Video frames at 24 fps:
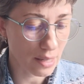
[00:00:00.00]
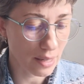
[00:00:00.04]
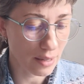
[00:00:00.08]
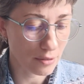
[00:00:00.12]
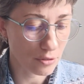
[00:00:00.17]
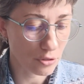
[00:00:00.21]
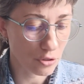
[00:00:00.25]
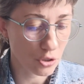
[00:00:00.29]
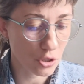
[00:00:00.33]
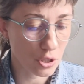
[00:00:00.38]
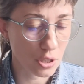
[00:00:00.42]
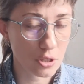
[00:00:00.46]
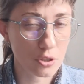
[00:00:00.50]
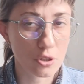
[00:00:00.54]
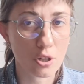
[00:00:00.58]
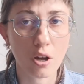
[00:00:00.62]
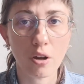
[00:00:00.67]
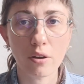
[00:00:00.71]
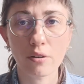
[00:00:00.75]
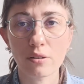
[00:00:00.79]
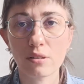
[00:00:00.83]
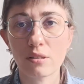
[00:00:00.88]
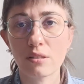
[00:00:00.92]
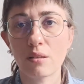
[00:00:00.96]
and she
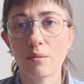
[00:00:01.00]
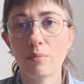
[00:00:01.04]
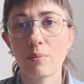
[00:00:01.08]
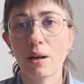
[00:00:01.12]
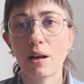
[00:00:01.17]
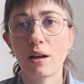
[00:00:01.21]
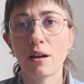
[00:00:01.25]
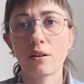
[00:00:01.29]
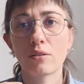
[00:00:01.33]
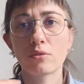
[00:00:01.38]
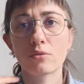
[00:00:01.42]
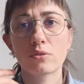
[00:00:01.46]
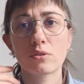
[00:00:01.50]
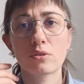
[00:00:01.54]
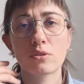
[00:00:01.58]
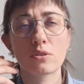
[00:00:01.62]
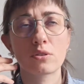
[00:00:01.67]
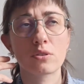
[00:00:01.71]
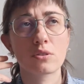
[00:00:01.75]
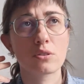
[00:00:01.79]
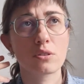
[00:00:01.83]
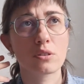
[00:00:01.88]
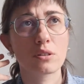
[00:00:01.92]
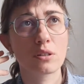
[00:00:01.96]
talks about